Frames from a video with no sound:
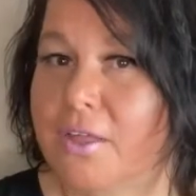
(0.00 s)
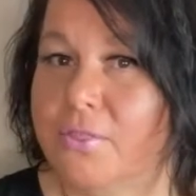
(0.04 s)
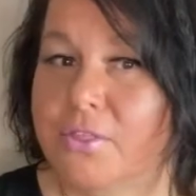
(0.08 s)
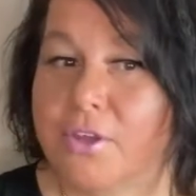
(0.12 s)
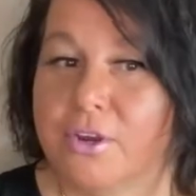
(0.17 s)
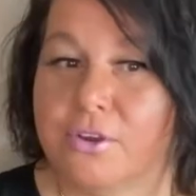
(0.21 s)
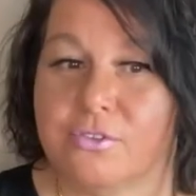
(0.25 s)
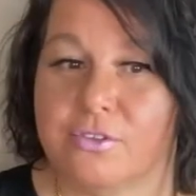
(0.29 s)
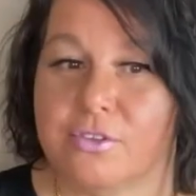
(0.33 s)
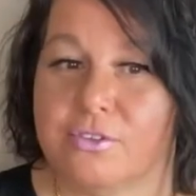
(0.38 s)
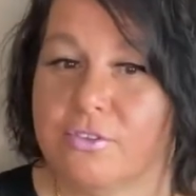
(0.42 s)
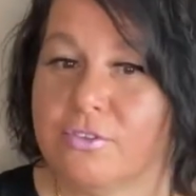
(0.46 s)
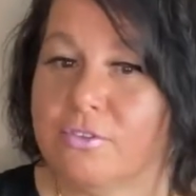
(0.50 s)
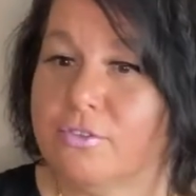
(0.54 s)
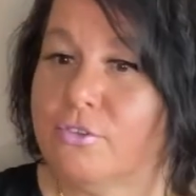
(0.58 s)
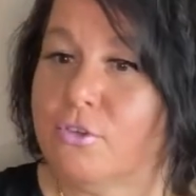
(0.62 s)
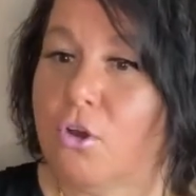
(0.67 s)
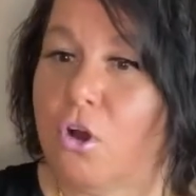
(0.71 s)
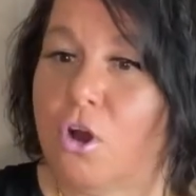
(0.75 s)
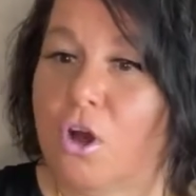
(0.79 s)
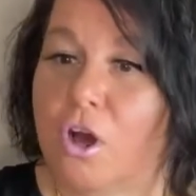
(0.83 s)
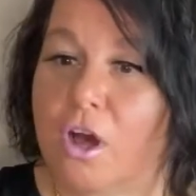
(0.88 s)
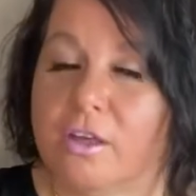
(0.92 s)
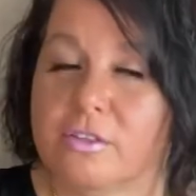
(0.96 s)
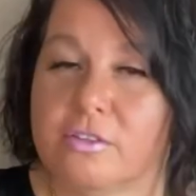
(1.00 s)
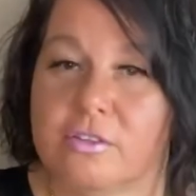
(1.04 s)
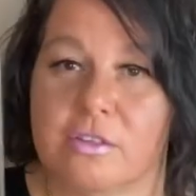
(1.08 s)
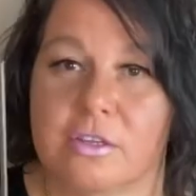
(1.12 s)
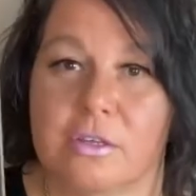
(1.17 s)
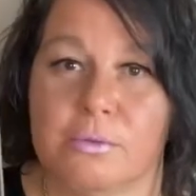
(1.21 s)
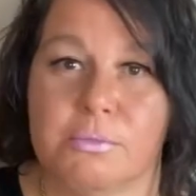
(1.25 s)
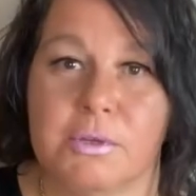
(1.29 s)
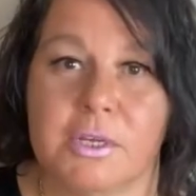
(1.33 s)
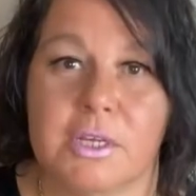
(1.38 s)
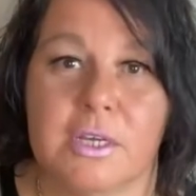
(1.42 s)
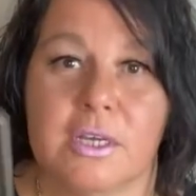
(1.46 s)
So this is
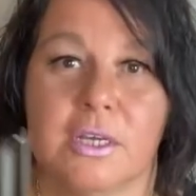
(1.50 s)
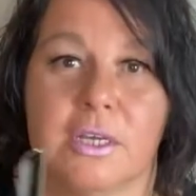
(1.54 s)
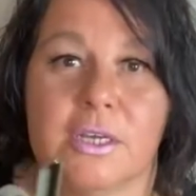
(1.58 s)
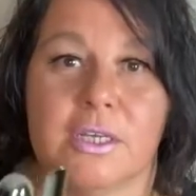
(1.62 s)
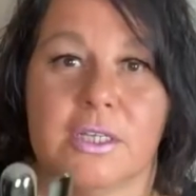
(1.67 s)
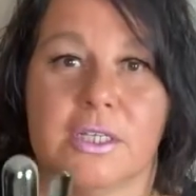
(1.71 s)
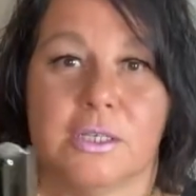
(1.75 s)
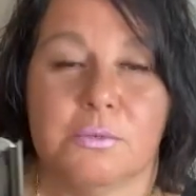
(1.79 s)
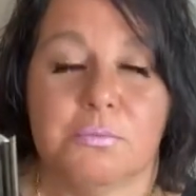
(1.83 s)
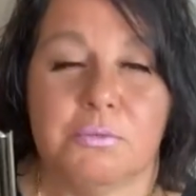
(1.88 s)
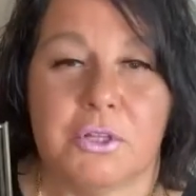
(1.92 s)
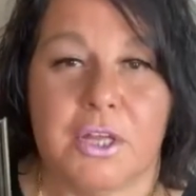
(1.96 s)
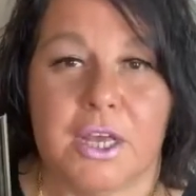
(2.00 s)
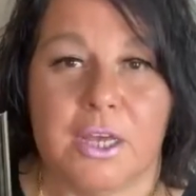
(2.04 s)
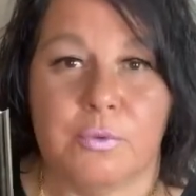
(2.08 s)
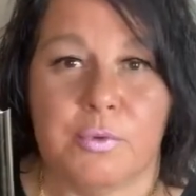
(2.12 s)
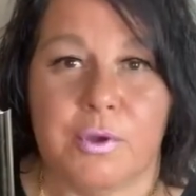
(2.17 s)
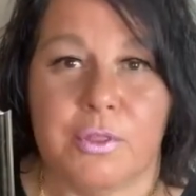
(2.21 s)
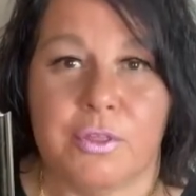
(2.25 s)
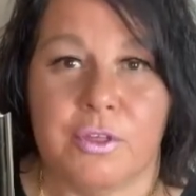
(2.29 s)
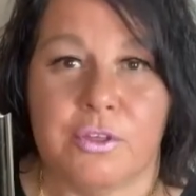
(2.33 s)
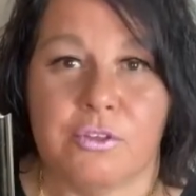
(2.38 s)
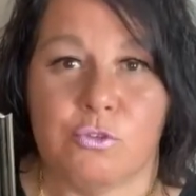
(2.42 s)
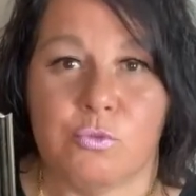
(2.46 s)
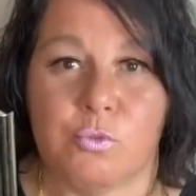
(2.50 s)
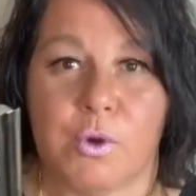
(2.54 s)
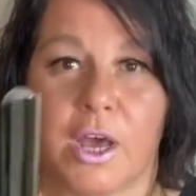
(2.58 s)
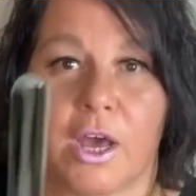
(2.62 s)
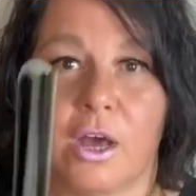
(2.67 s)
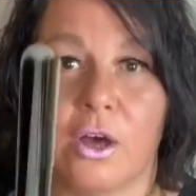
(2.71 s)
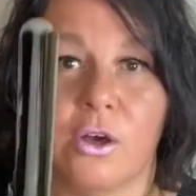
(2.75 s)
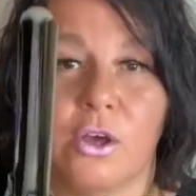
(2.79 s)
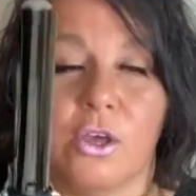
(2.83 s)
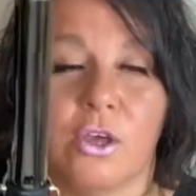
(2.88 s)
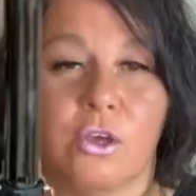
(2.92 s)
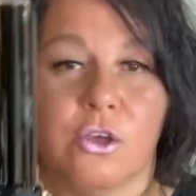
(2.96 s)
awesome to play with as well.
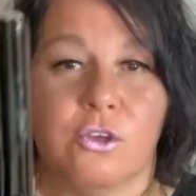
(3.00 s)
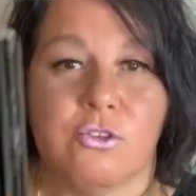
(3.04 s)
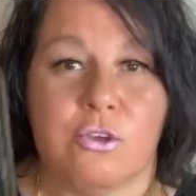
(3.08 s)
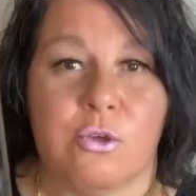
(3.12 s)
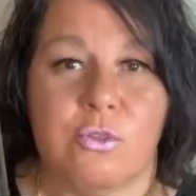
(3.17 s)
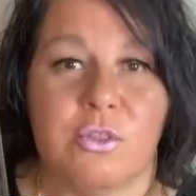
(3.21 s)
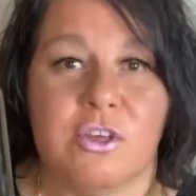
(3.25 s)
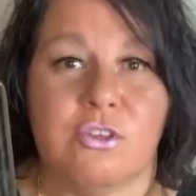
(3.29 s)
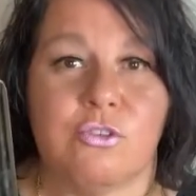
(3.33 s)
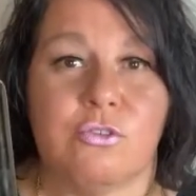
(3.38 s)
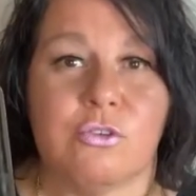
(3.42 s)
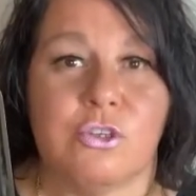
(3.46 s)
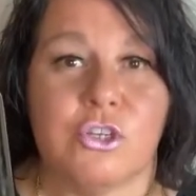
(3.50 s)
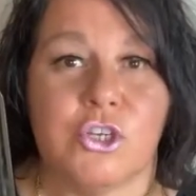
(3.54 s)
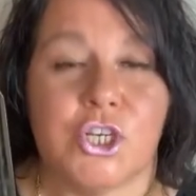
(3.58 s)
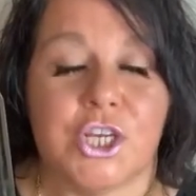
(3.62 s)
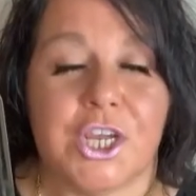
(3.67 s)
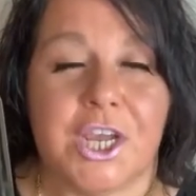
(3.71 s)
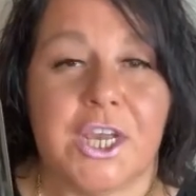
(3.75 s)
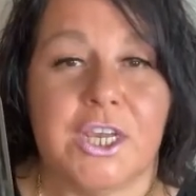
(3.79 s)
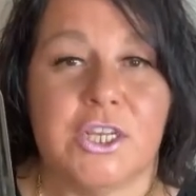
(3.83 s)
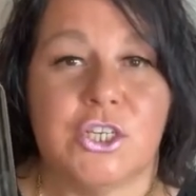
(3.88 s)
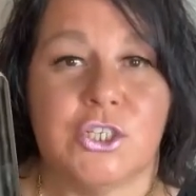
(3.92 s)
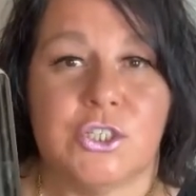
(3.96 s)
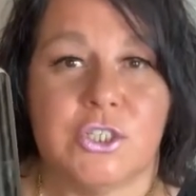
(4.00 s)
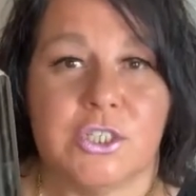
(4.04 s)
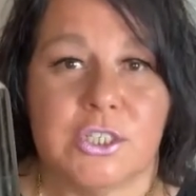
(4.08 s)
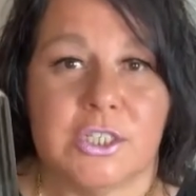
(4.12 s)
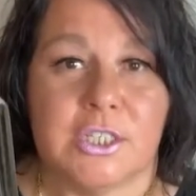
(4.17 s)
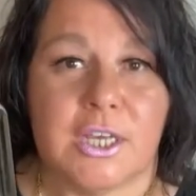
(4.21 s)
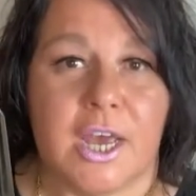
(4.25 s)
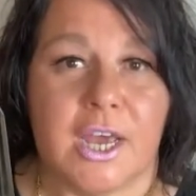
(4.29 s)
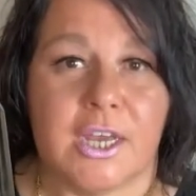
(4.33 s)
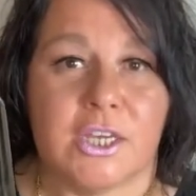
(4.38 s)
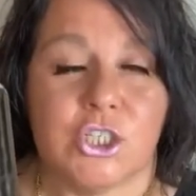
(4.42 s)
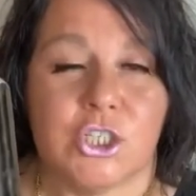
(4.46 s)
So this will change the
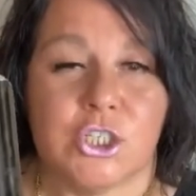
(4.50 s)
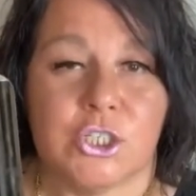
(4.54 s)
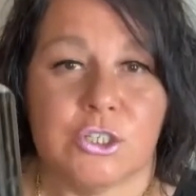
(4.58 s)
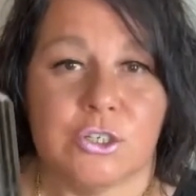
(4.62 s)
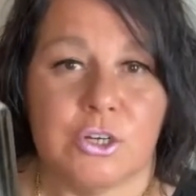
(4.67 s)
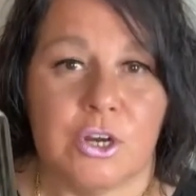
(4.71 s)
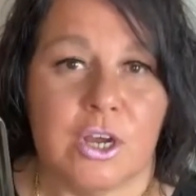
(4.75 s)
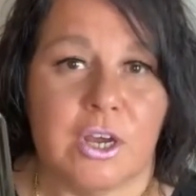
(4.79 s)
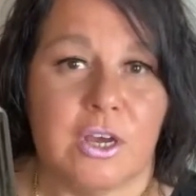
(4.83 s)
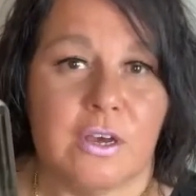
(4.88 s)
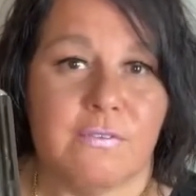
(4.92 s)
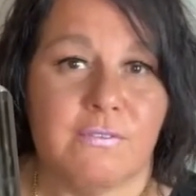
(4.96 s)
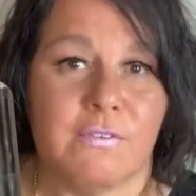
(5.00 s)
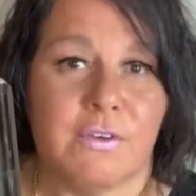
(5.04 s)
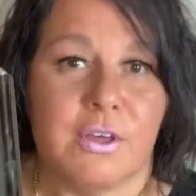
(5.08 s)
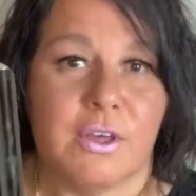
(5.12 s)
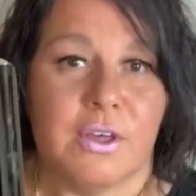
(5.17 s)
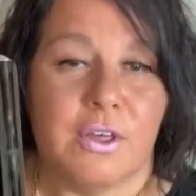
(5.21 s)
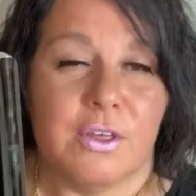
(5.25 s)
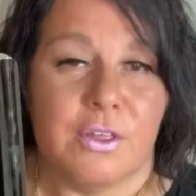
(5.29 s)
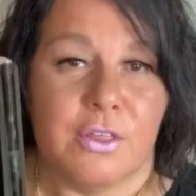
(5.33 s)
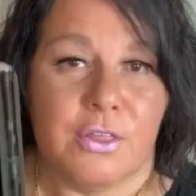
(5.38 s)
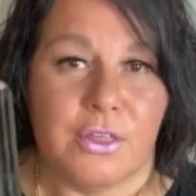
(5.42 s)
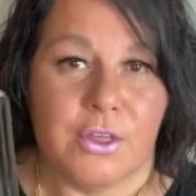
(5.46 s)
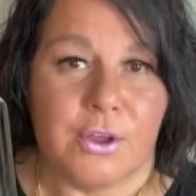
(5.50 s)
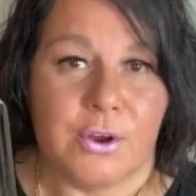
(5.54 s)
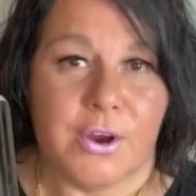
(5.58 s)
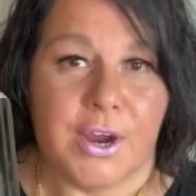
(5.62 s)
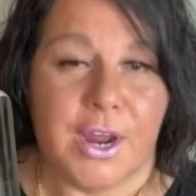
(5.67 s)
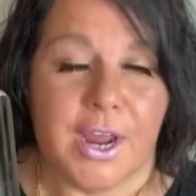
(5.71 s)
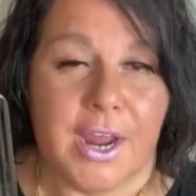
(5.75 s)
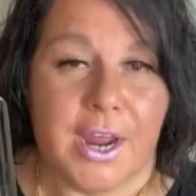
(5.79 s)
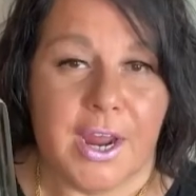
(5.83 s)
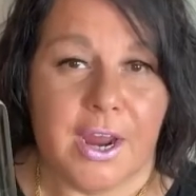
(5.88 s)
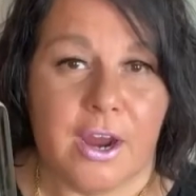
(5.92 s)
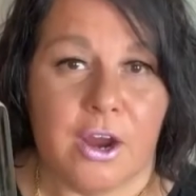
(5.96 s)
texture of their
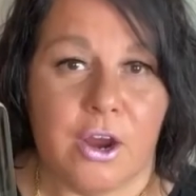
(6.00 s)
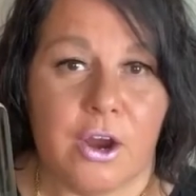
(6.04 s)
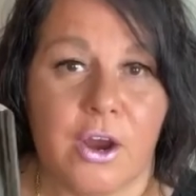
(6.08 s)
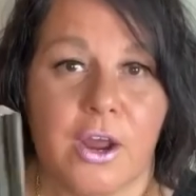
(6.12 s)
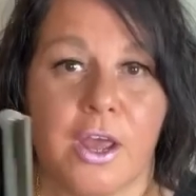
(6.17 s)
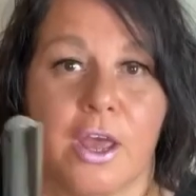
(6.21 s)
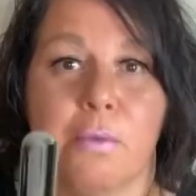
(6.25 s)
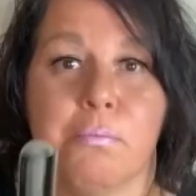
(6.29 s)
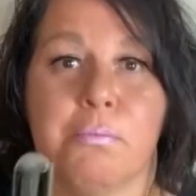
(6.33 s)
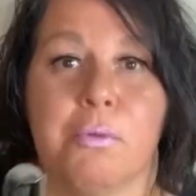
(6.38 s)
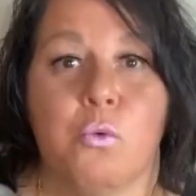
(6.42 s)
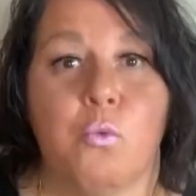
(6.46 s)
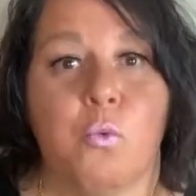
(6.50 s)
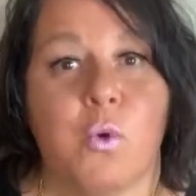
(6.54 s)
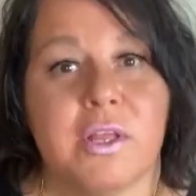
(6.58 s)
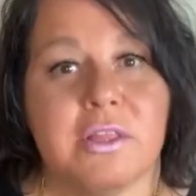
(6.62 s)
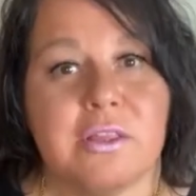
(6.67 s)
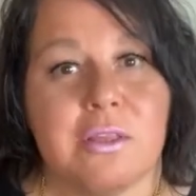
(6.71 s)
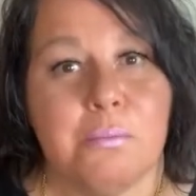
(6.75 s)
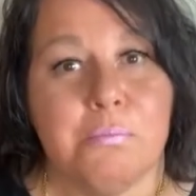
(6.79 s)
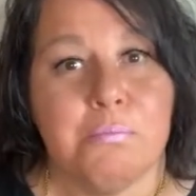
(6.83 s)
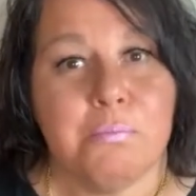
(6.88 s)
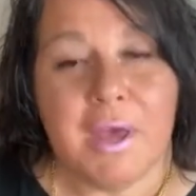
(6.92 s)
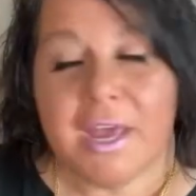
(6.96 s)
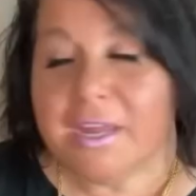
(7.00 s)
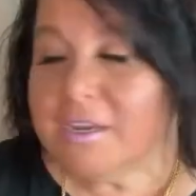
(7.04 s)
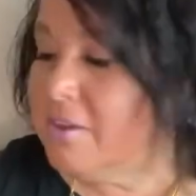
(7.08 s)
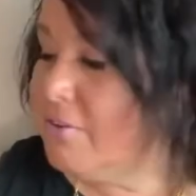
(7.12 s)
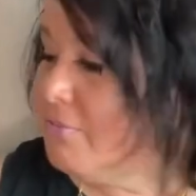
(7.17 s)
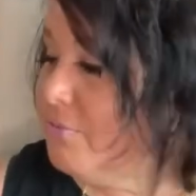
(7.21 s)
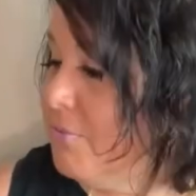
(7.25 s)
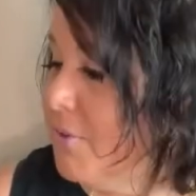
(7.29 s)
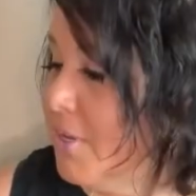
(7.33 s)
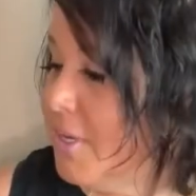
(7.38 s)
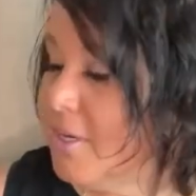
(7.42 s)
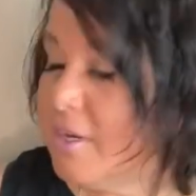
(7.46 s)
hair. But what the
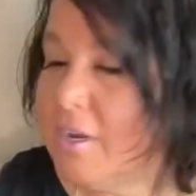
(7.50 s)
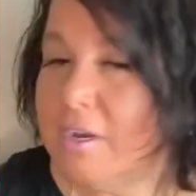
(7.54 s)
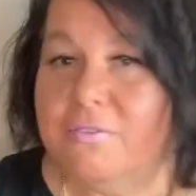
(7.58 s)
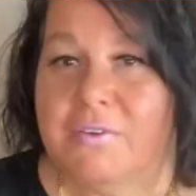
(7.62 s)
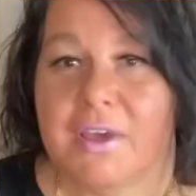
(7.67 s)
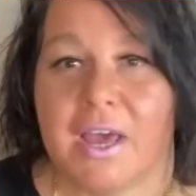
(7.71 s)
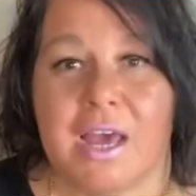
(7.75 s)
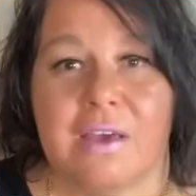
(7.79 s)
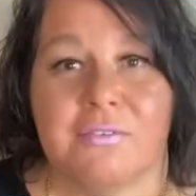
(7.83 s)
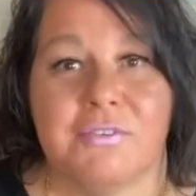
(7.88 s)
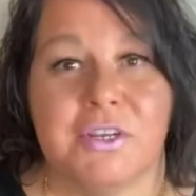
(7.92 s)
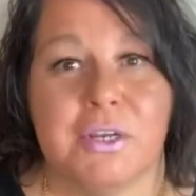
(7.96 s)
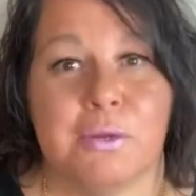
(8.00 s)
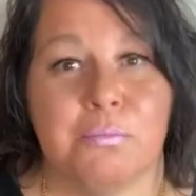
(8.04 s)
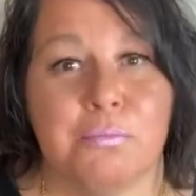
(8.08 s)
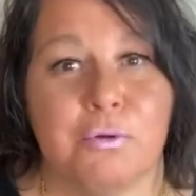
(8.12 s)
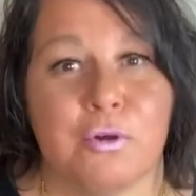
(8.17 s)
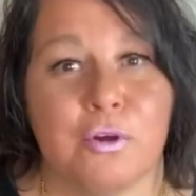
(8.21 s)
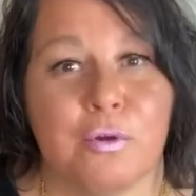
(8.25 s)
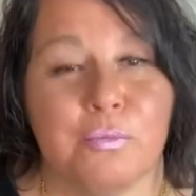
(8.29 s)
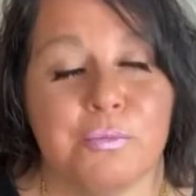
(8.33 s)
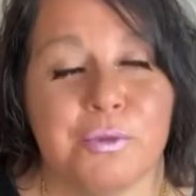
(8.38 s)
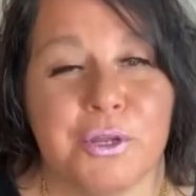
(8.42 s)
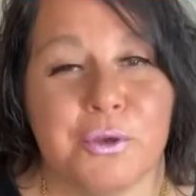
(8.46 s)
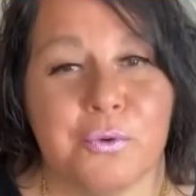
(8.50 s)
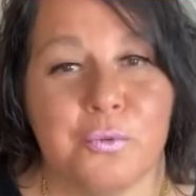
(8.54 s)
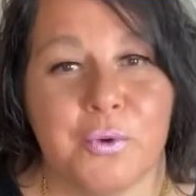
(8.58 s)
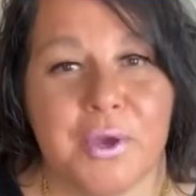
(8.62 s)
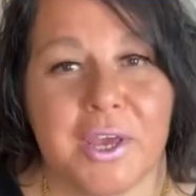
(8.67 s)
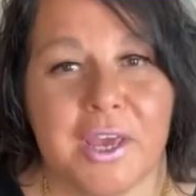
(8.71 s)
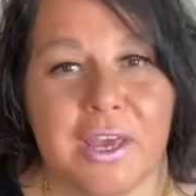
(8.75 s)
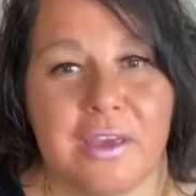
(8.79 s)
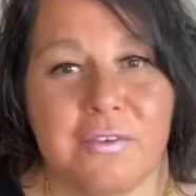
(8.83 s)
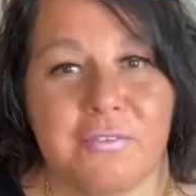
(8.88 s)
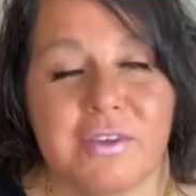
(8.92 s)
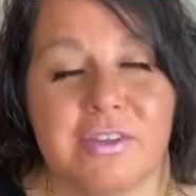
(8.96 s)
benefit of having a permanent
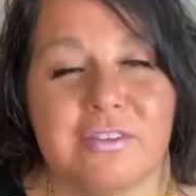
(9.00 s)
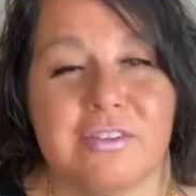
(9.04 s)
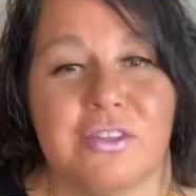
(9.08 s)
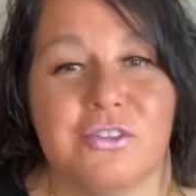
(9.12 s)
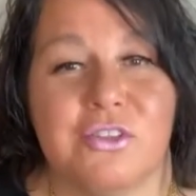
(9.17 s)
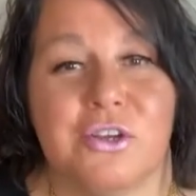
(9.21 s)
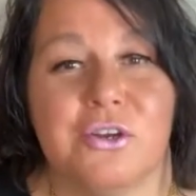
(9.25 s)
wave is that they're